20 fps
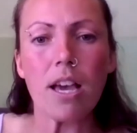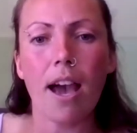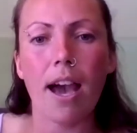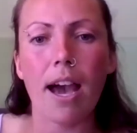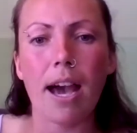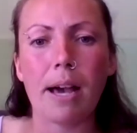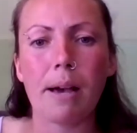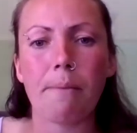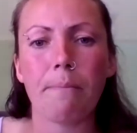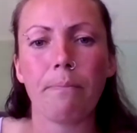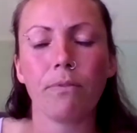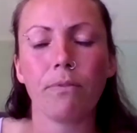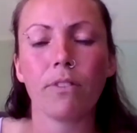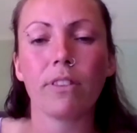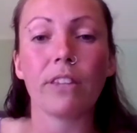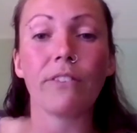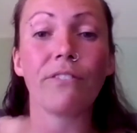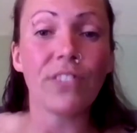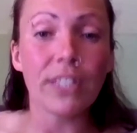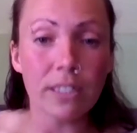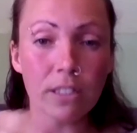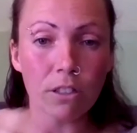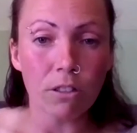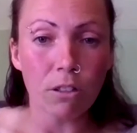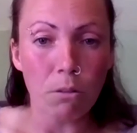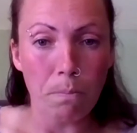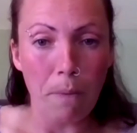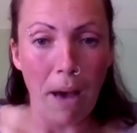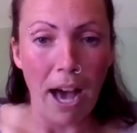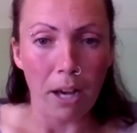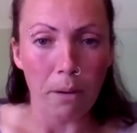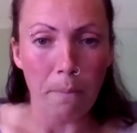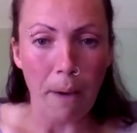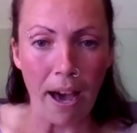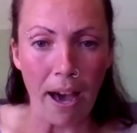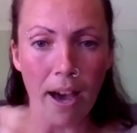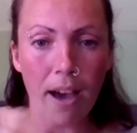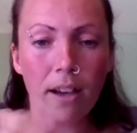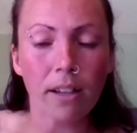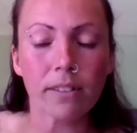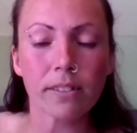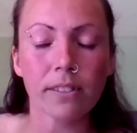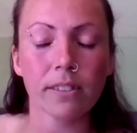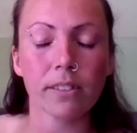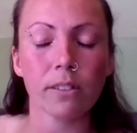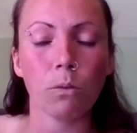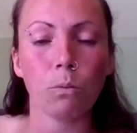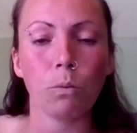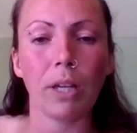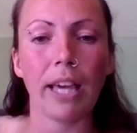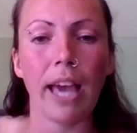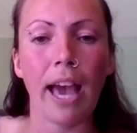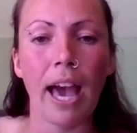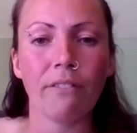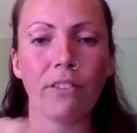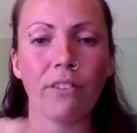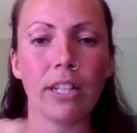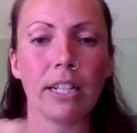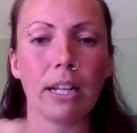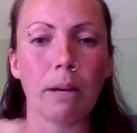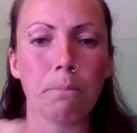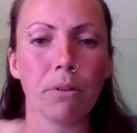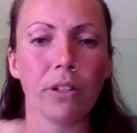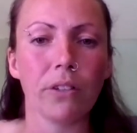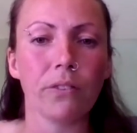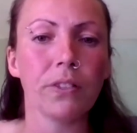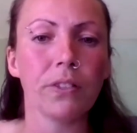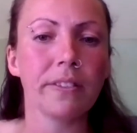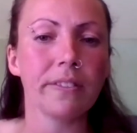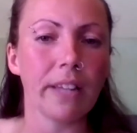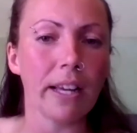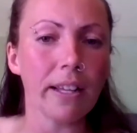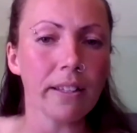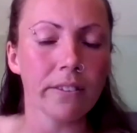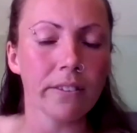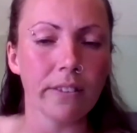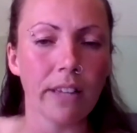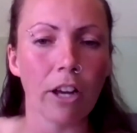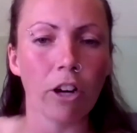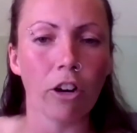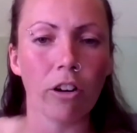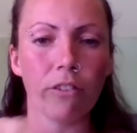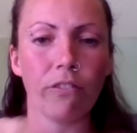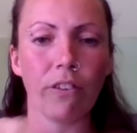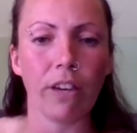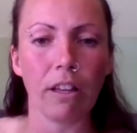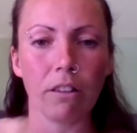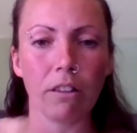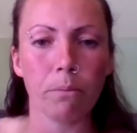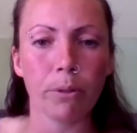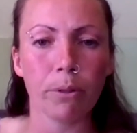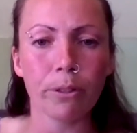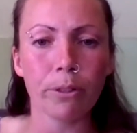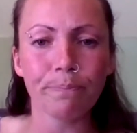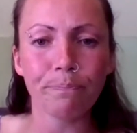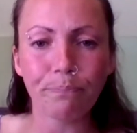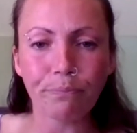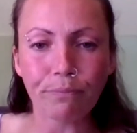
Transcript: Um, the physical backpacks, we have a number of sets that are available